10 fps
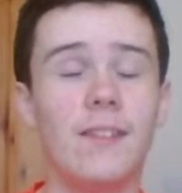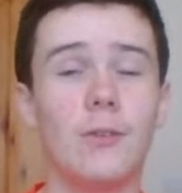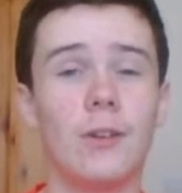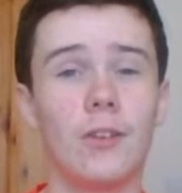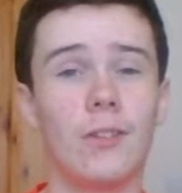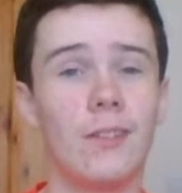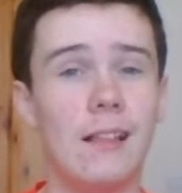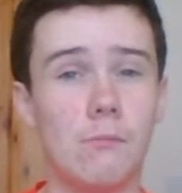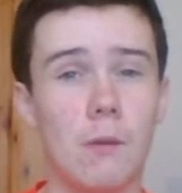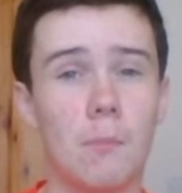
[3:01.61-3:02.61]
who had a good
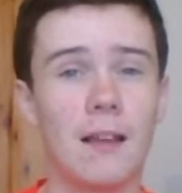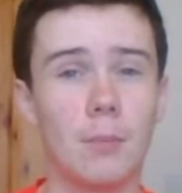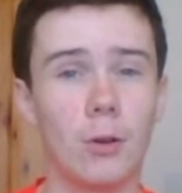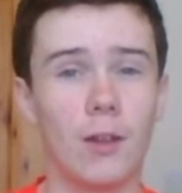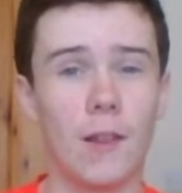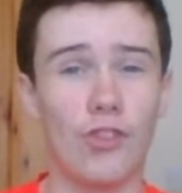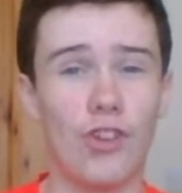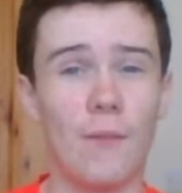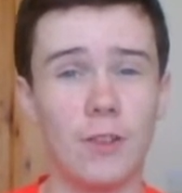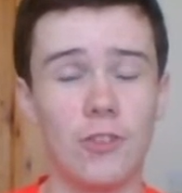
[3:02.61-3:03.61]
season with Blackburn in the
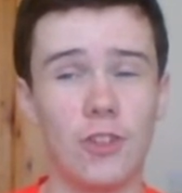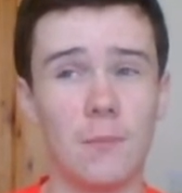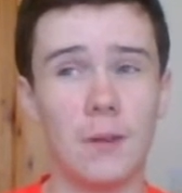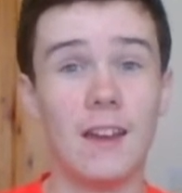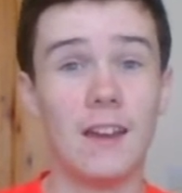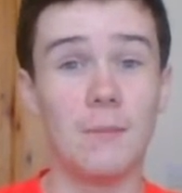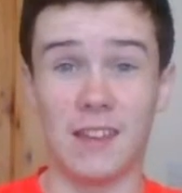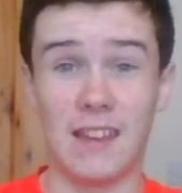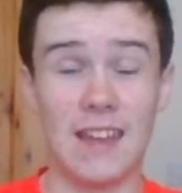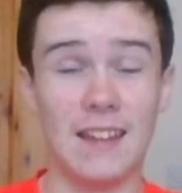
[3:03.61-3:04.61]
Championship,
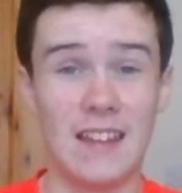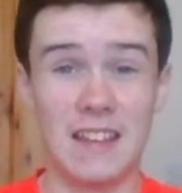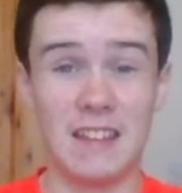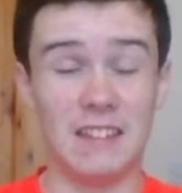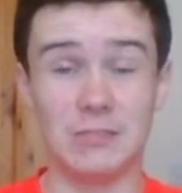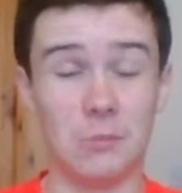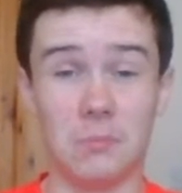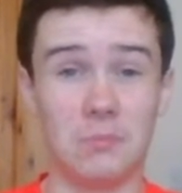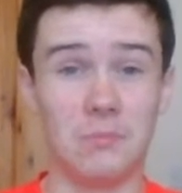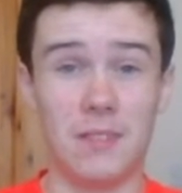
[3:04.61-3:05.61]
but again, I
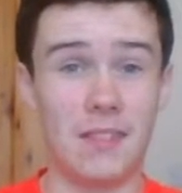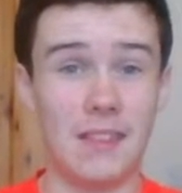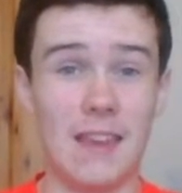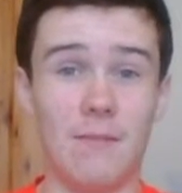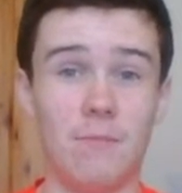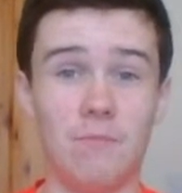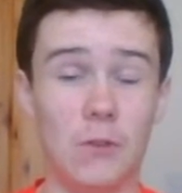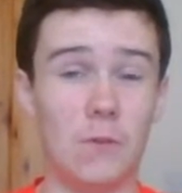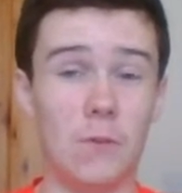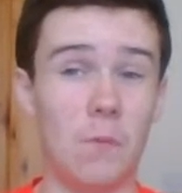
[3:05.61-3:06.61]
don't see him
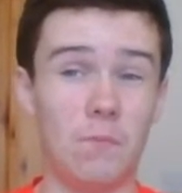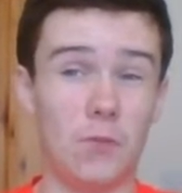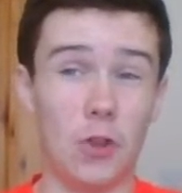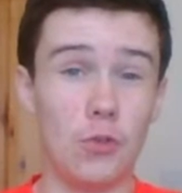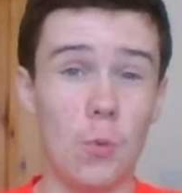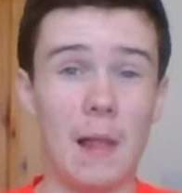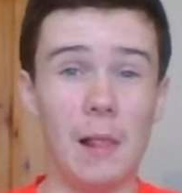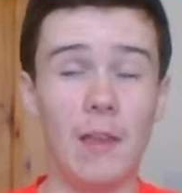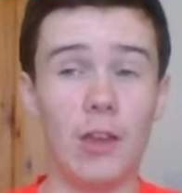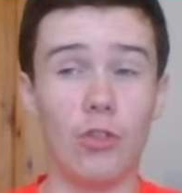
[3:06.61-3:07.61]
doing too
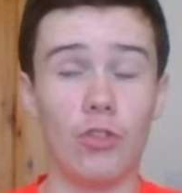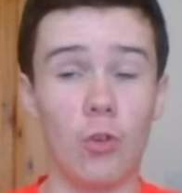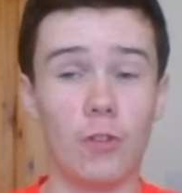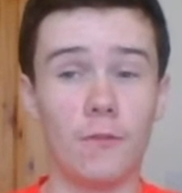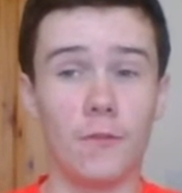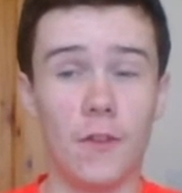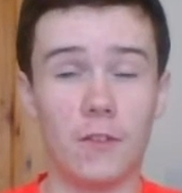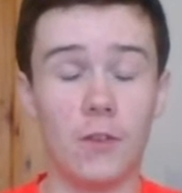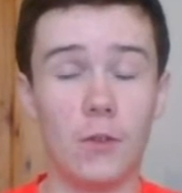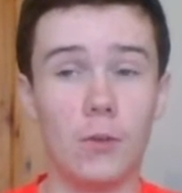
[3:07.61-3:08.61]
well. Jordan
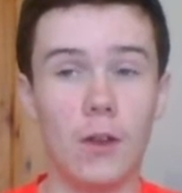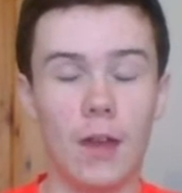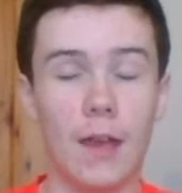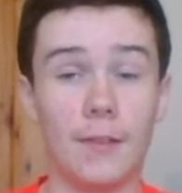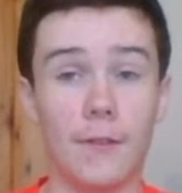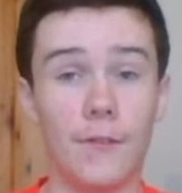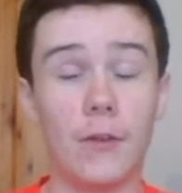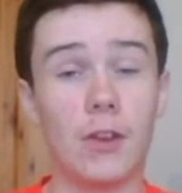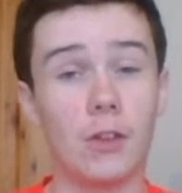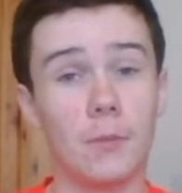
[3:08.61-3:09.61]
Vertu is a
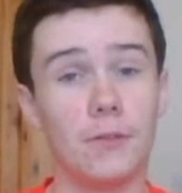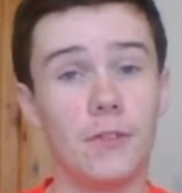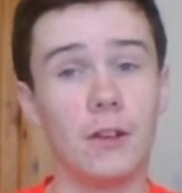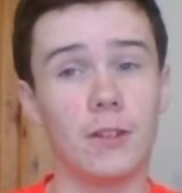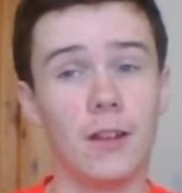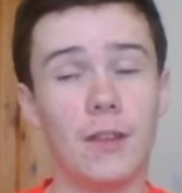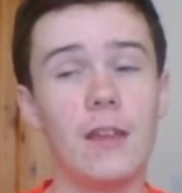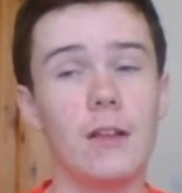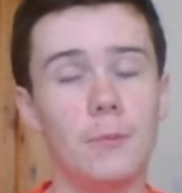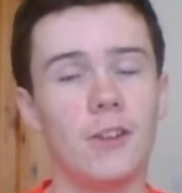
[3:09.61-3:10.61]
very good midfielder. I
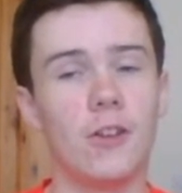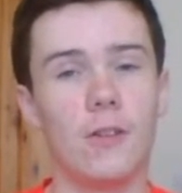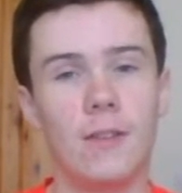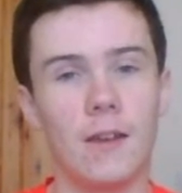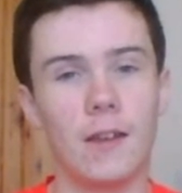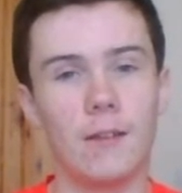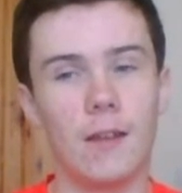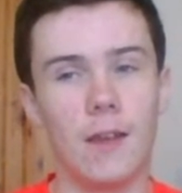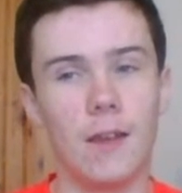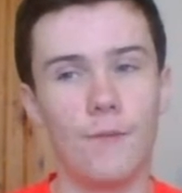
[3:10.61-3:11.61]
think he'll be a good
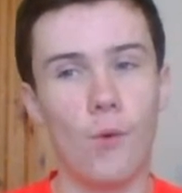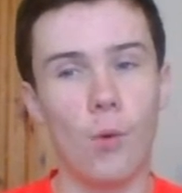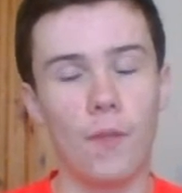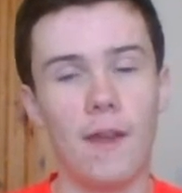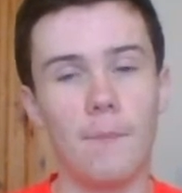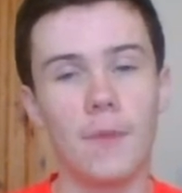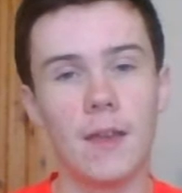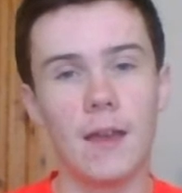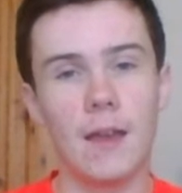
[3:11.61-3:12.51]
signing for them.